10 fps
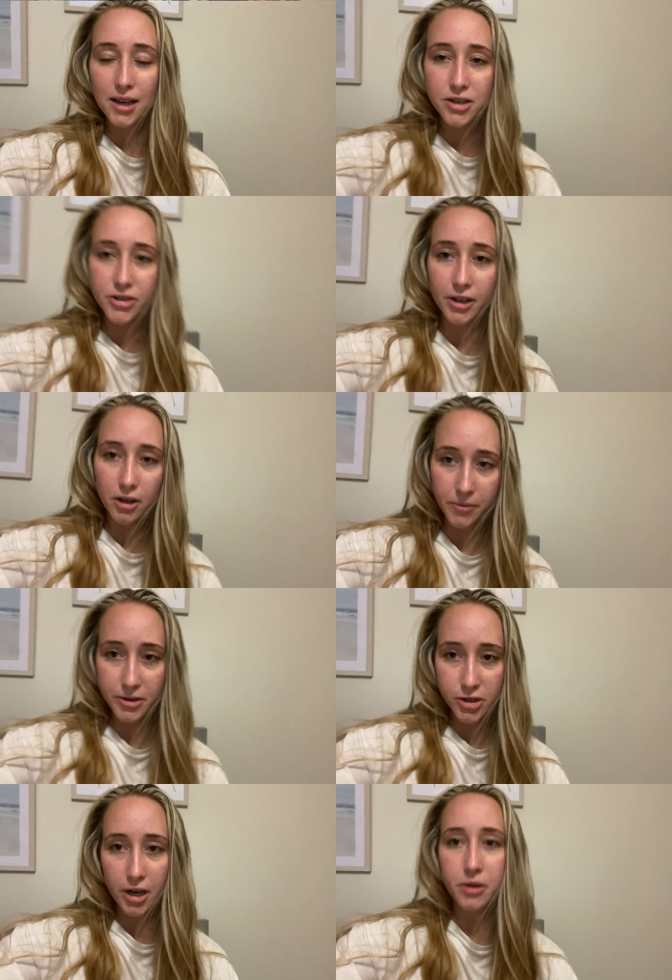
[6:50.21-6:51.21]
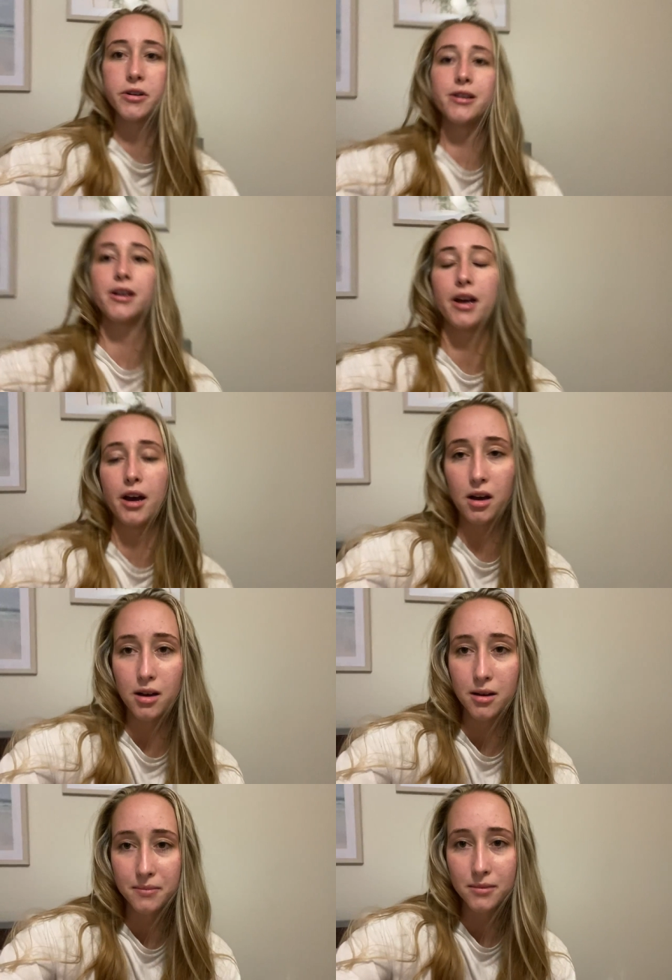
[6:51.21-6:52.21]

I just got home and showered. I